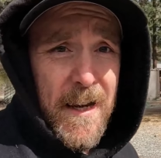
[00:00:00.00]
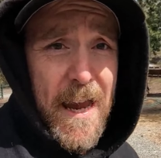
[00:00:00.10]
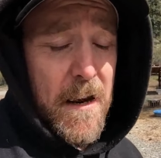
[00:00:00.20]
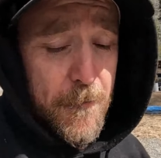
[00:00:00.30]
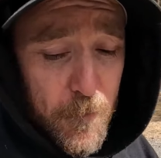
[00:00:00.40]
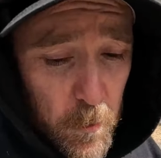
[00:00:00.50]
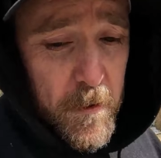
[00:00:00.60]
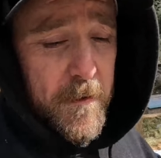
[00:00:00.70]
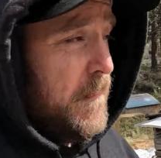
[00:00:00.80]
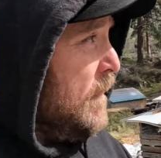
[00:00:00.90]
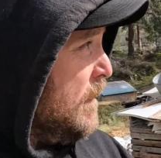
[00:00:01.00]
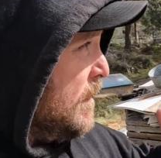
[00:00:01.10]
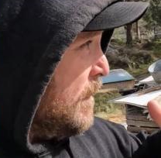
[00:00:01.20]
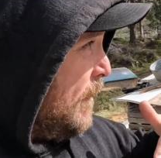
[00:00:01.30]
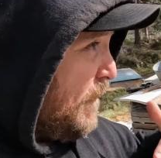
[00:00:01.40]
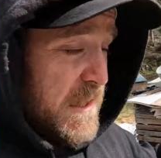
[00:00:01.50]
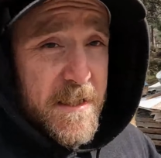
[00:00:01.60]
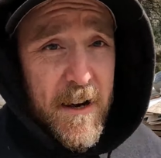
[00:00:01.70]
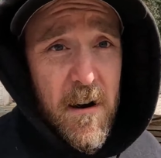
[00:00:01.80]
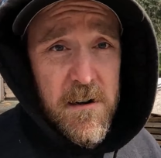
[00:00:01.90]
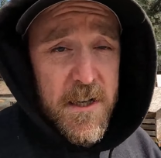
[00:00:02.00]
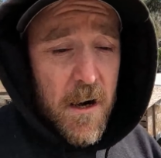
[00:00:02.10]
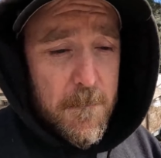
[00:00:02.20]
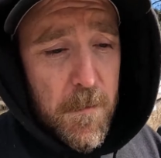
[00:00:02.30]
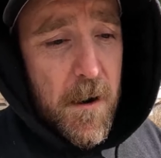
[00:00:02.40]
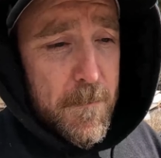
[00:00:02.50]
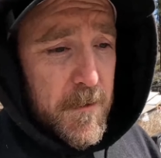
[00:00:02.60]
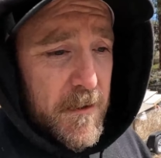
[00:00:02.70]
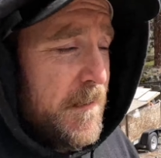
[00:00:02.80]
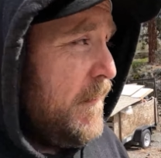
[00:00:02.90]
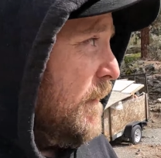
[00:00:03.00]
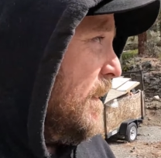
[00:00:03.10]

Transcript: can't afford fencing our entire property.